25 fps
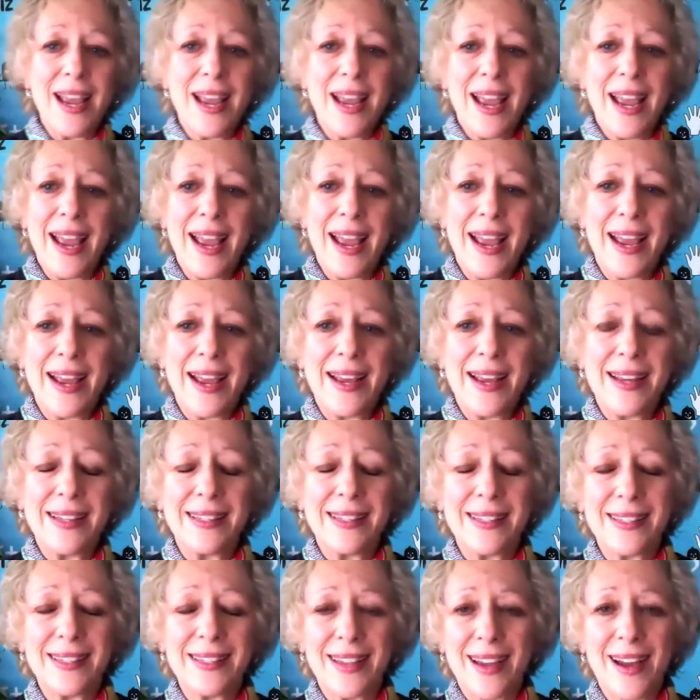
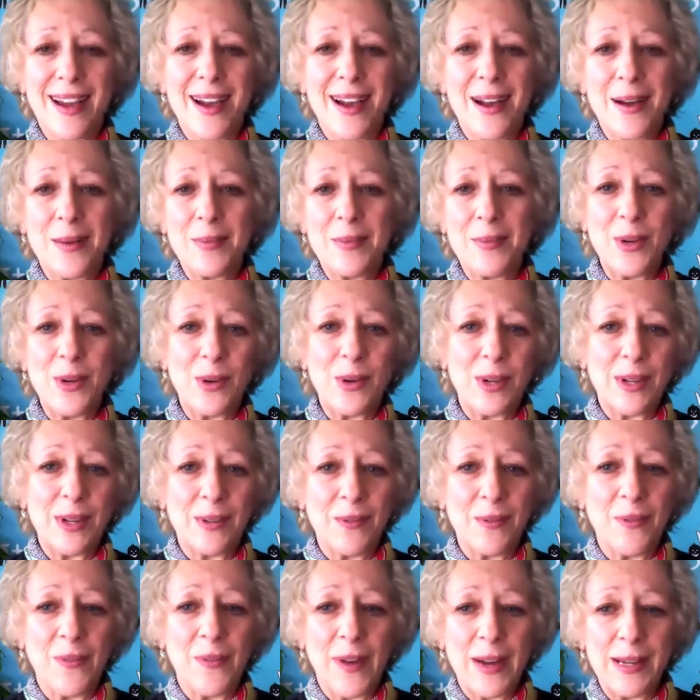and um, you
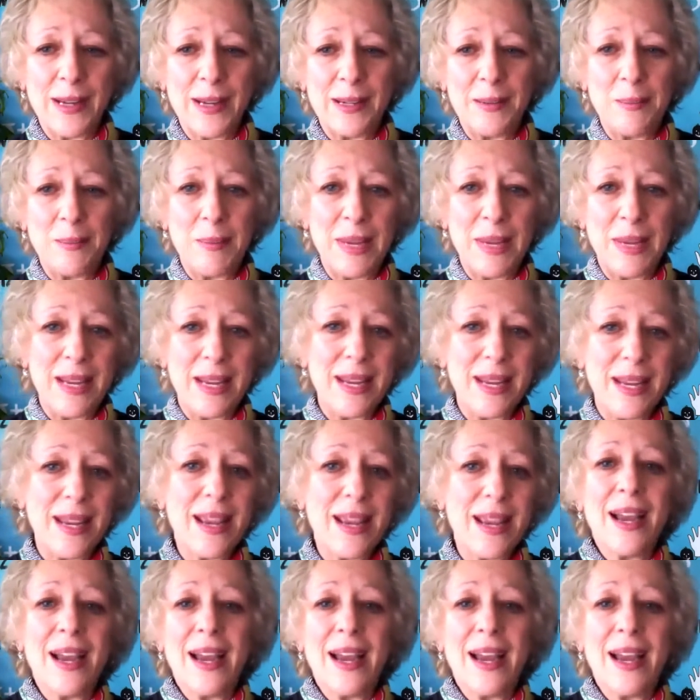can find me.